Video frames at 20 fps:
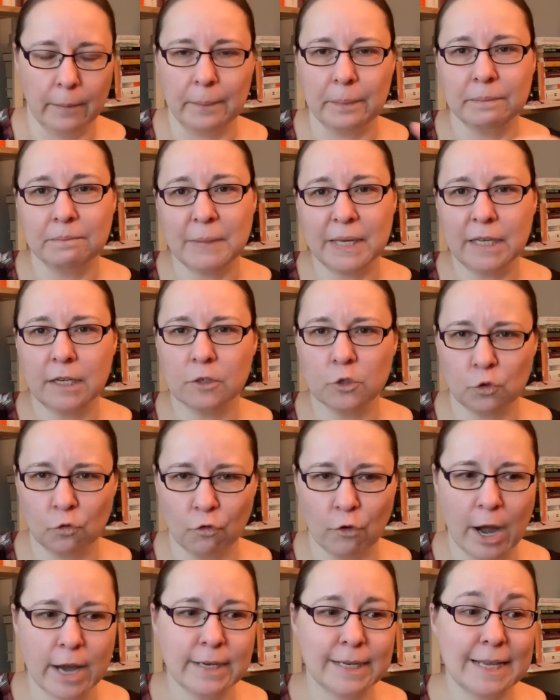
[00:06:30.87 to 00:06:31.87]
Minke's
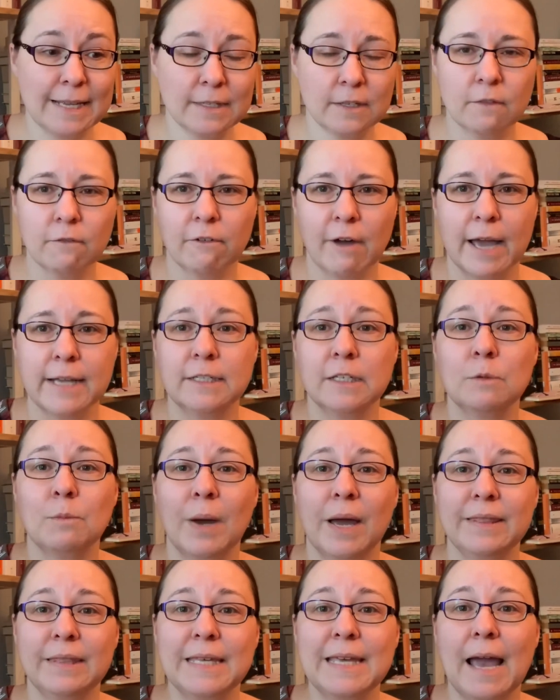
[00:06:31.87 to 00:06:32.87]
friend is invited
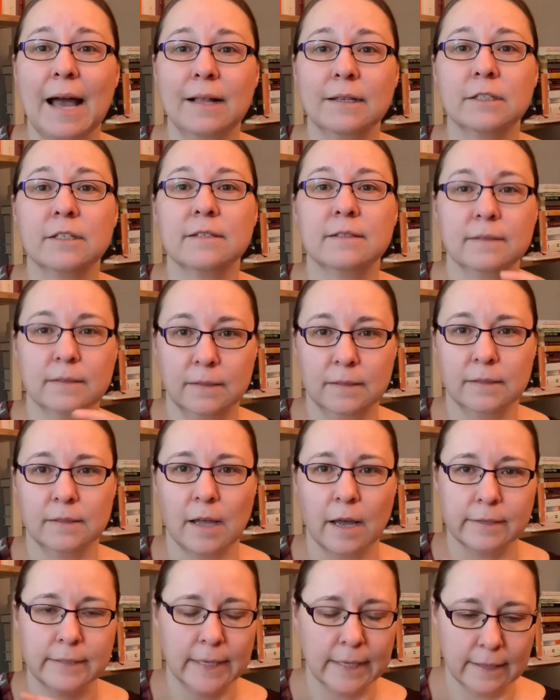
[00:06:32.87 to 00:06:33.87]
by the eldest
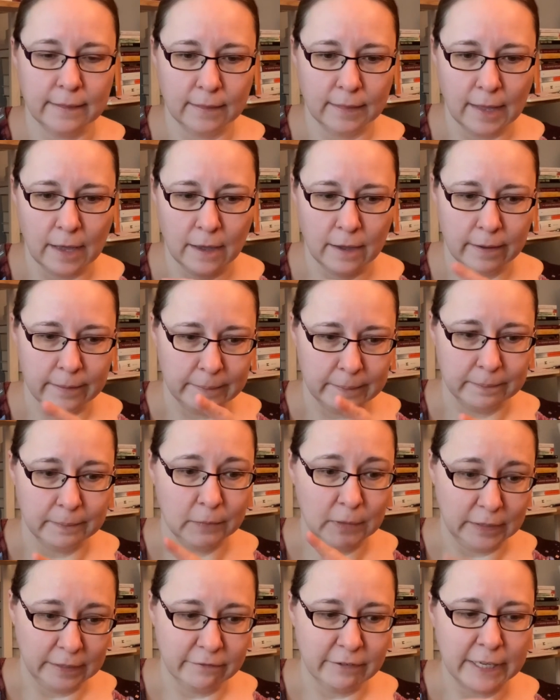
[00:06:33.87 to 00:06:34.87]
son
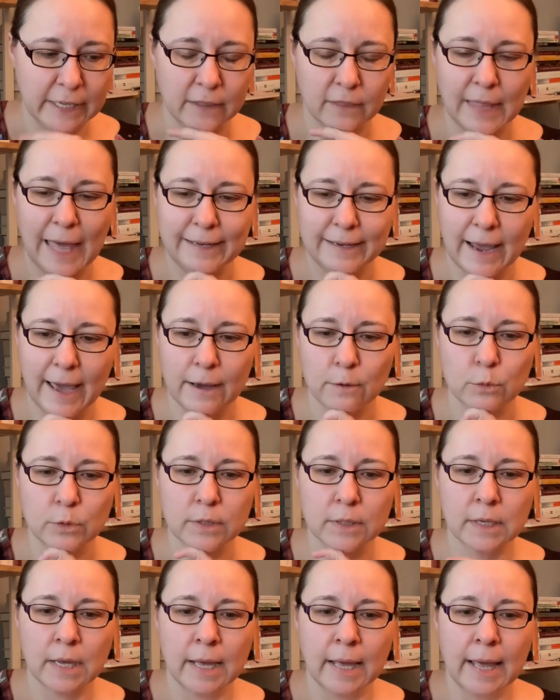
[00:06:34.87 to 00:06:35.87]
living in that
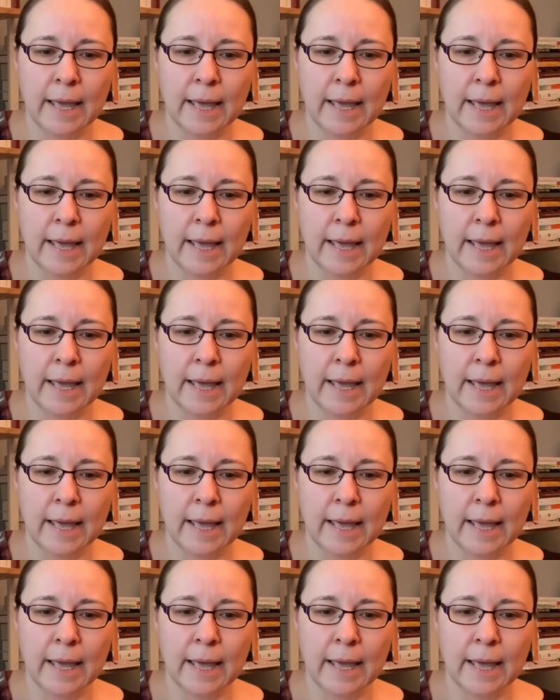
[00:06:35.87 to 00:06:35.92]
house.